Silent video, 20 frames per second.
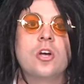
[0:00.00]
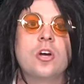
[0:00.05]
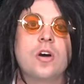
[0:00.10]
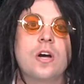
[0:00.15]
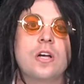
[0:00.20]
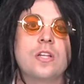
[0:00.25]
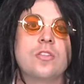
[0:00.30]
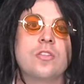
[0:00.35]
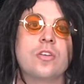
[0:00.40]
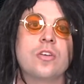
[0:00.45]

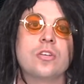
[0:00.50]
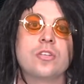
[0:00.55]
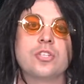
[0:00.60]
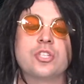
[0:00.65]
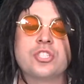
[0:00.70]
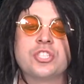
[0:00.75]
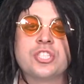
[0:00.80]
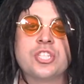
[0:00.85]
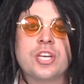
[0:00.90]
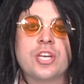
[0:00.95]
and
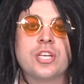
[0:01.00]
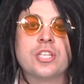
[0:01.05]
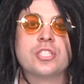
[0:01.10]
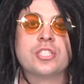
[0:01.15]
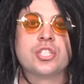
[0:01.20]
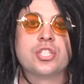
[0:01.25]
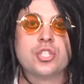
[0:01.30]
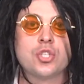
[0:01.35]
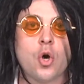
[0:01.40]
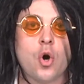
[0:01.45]
uh, singing
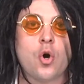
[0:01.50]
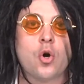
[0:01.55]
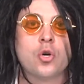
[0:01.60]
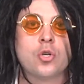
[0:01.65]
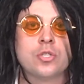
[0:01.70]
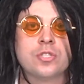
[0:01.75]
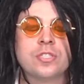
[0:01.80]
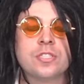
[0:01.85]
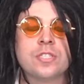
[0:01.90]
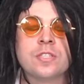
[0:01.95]

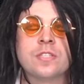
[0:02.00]
songs